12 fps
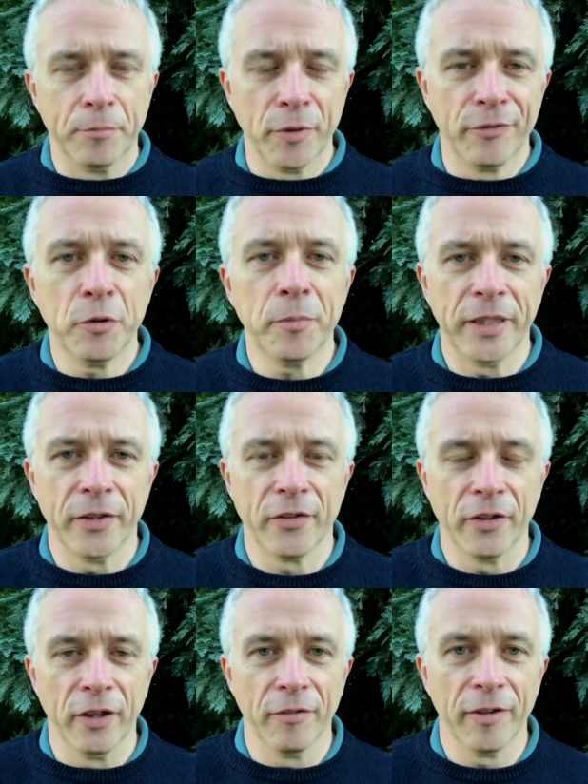performing a
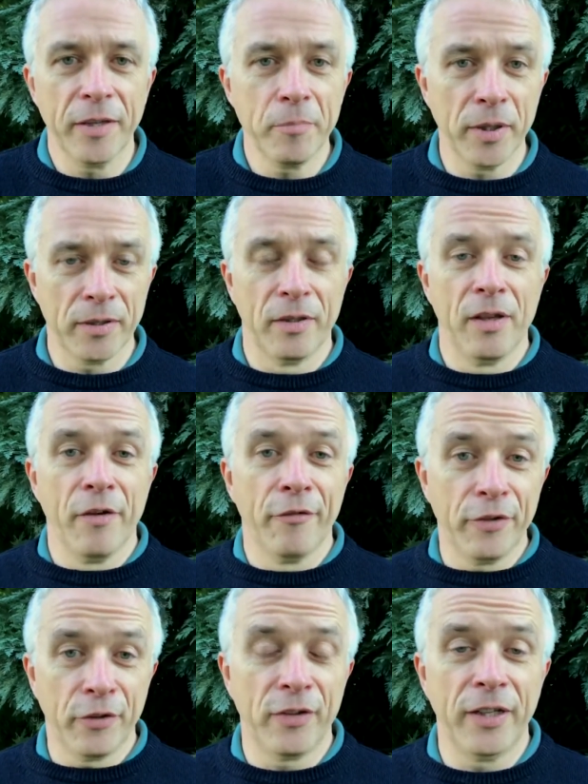survey, but
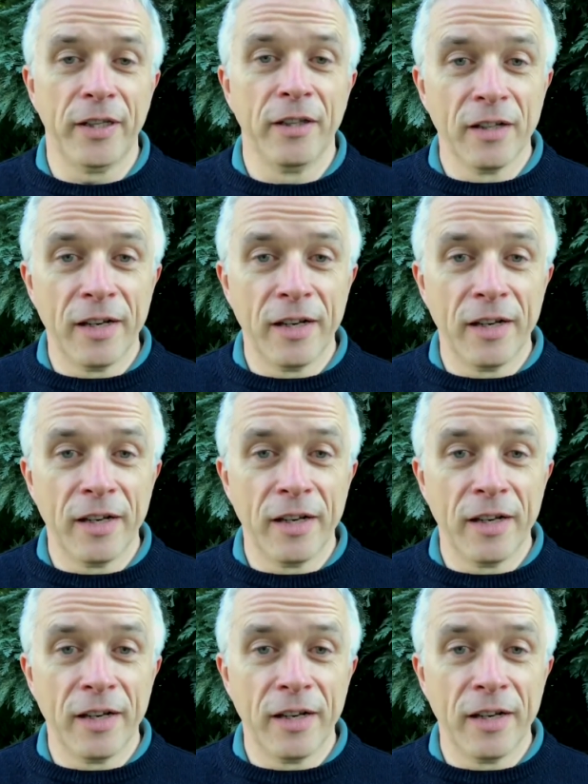firstly,